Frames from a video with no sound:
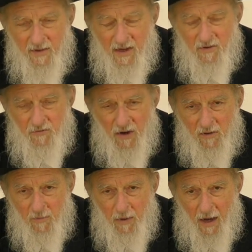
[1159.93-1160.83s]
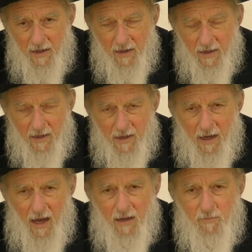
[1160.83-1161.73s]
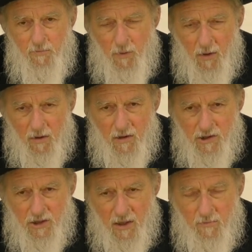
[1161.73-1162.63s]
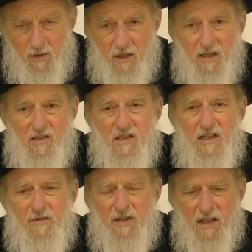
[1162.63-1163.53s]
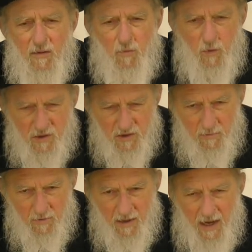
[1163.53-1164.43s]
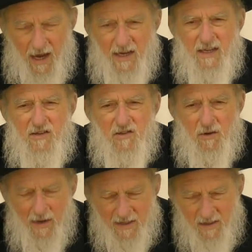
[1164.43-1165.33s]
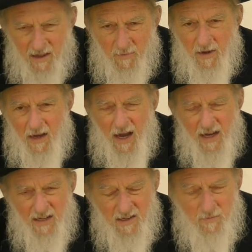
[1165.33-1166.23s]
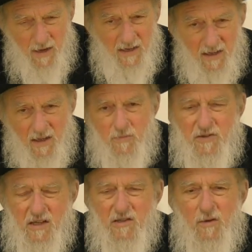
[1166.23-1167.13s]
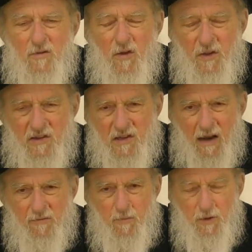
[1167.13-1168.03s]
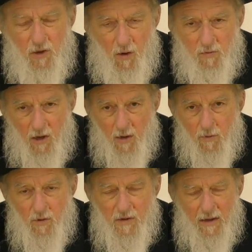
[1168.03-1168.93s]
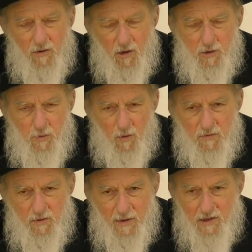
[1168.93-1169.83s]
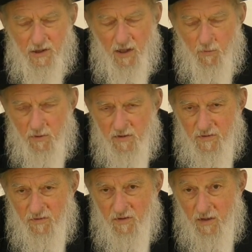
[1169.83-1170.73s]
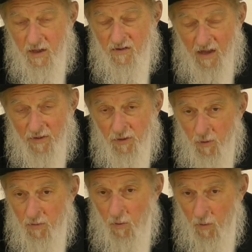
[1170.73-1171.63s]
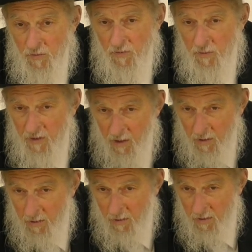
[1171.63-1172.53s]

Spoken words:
is it followed by, and Baruch Hashem, that He's giving them wisdom and He's directing them and He's making them sensitive to things that have to be known, because without HaKadosh Baruch Hu's direction, they wouldn't succeed. Is that thought also there?